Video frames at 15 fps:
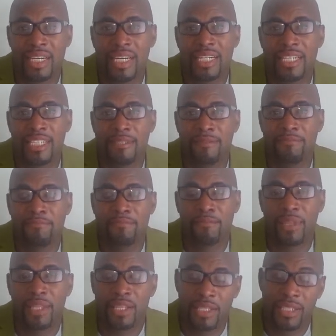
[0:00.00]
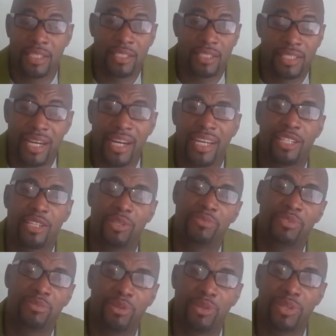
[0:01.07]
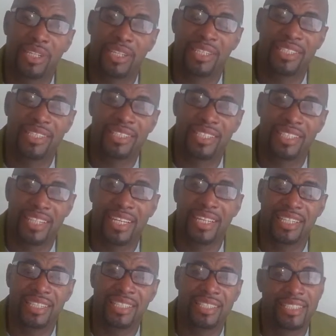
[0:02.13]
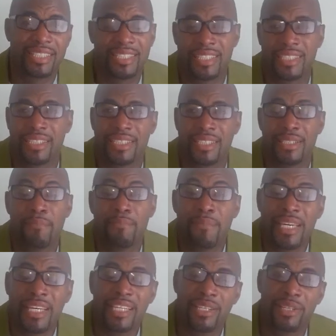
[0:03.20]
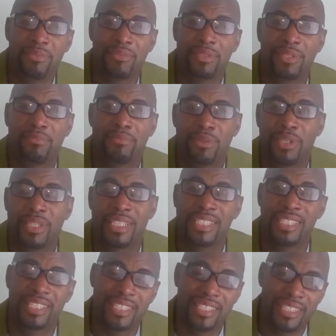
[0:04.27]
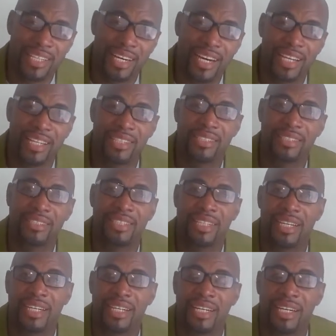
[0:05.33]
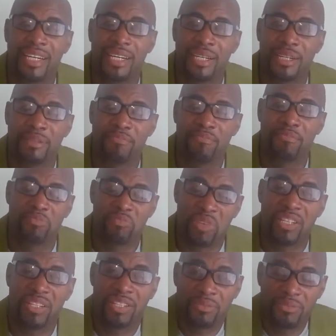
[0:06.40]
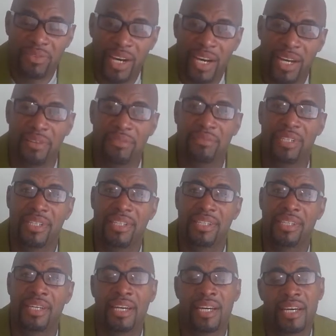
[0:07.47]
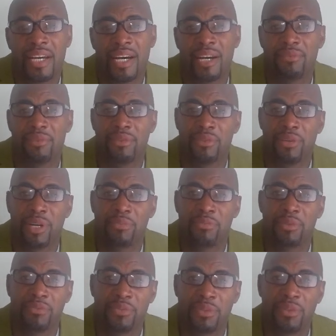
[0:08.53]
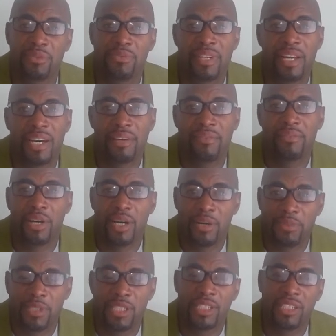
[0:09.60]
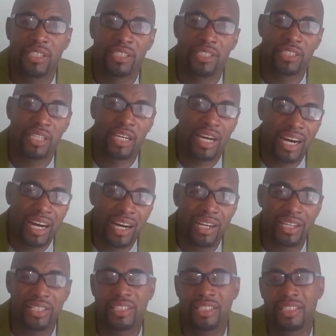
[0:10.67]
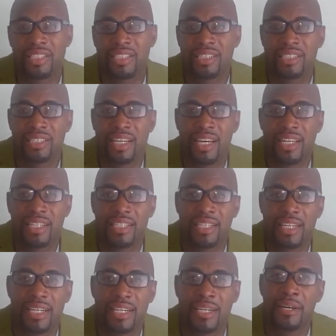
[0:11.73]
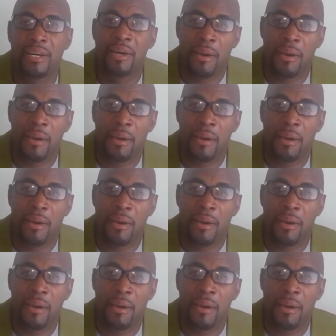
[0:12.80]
Um, the, the title of the book is in its, uh, the meaning of the book is in its title. Um, it survived. Uh, I've overcome a few of life obstacles, harshness, and uh,